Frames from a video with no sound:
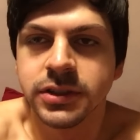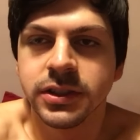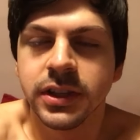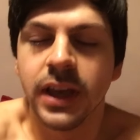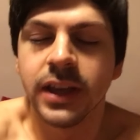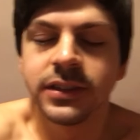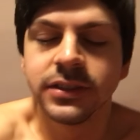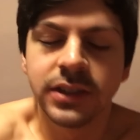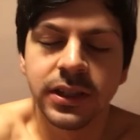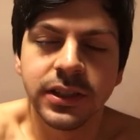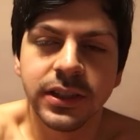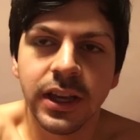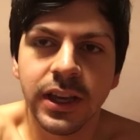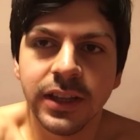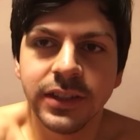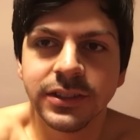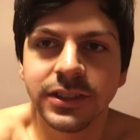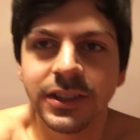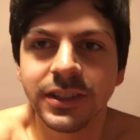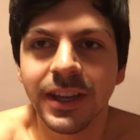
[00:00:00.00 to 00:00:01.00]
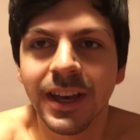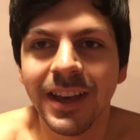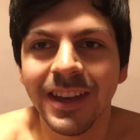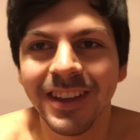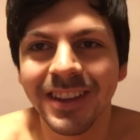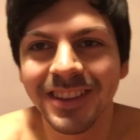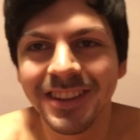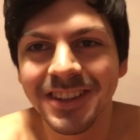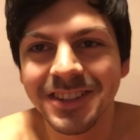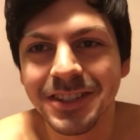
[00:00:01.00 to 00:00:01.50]
Saturday uh, today,
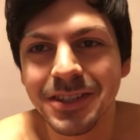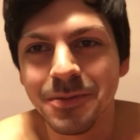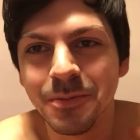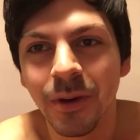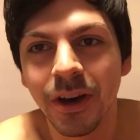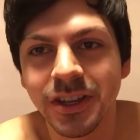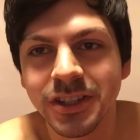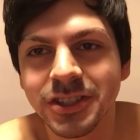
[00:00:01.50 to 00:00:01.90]
and this is my